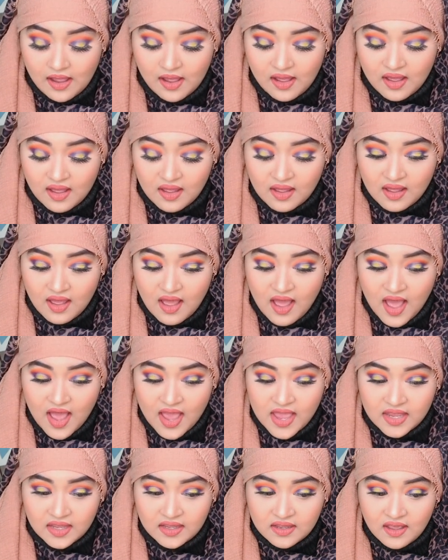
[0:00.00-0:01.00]
Uh,
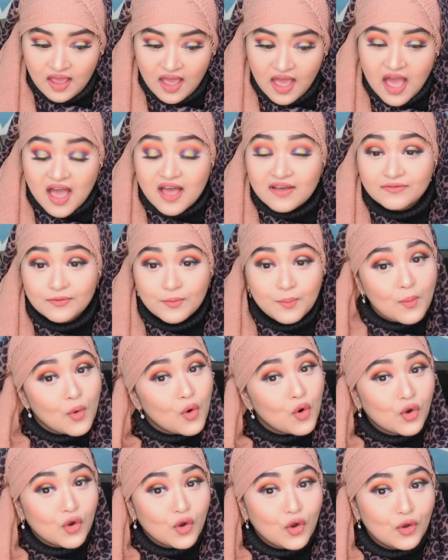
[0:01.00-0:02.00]
I have
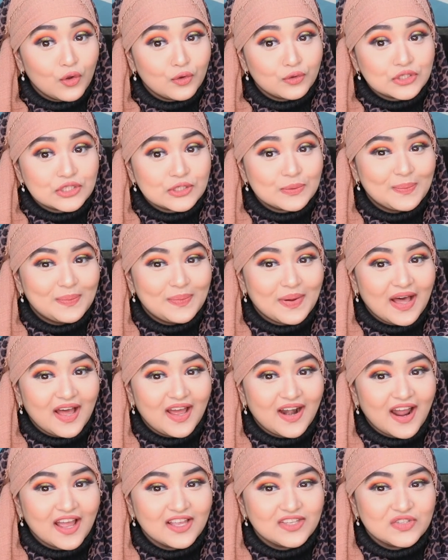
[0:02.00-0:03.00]
more coats
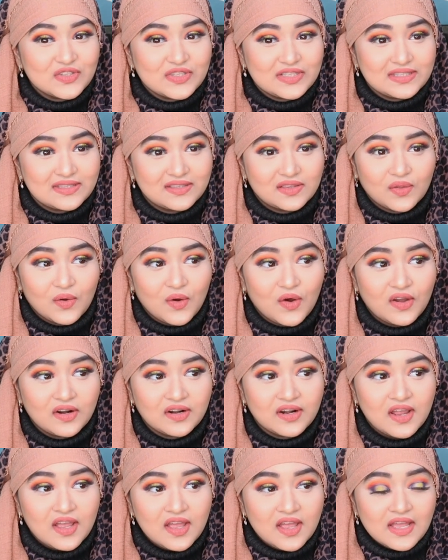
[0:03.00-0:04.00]
but I just
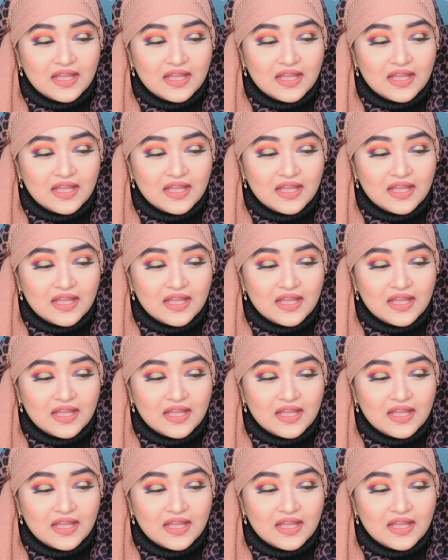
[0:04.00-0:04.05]
thought